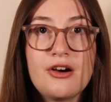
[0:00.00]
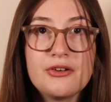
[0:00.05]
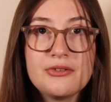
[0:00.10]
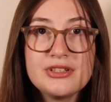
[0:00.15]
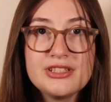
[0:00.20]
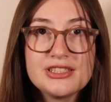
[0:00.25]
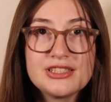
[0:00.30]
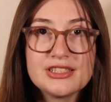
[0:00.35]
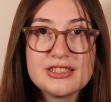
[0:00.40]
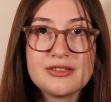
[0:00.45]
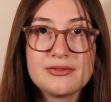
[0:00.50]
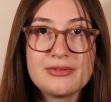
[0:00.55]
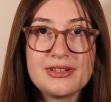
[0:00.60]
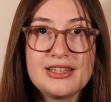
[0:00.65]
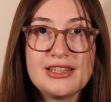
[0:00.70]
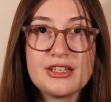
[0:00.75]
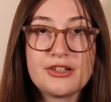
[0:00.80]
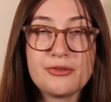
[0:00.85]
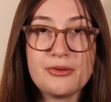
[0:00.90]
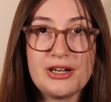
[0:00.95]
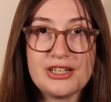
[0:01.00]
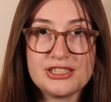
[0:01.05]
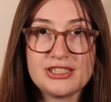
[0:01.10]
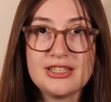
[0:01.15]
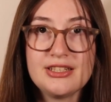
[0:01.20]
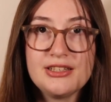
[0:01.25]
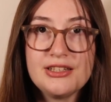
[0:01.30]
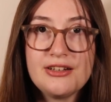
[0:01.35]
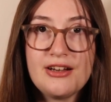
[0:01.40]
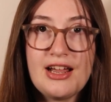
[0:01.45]
always just read the
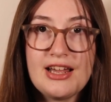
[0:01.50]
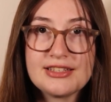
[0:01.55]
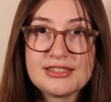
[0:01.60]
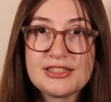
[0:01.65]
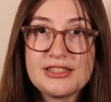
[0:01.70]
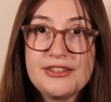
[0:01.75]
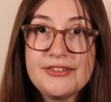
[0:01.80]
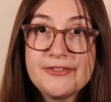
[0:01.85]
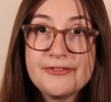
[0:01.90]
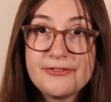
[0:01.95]
question they're asking you